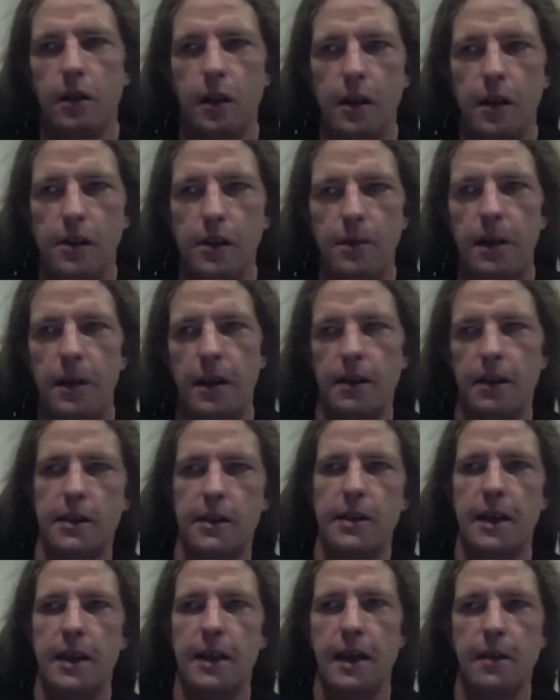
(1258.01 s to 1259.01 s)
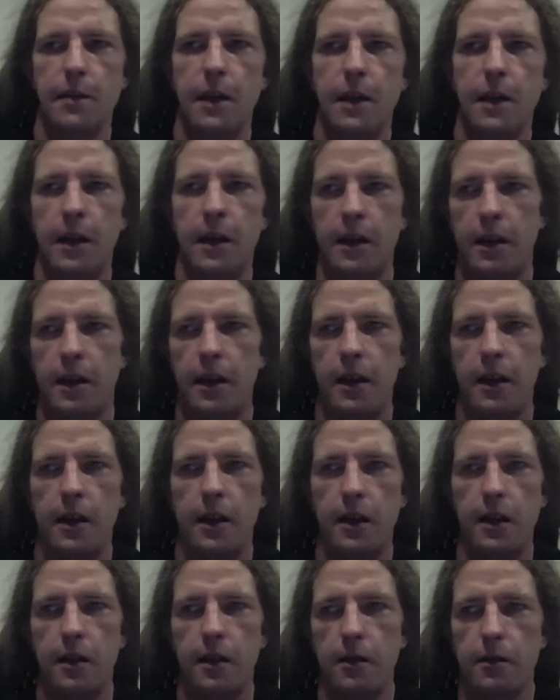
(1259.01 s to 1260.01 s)
is being set
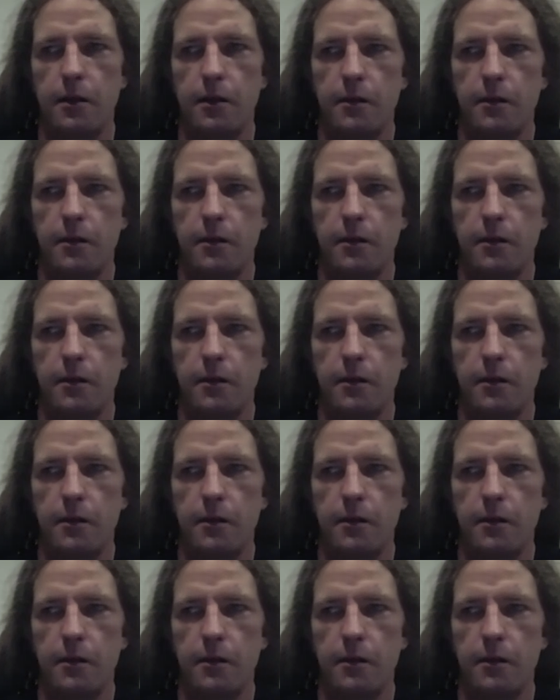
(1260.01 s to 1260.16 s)
by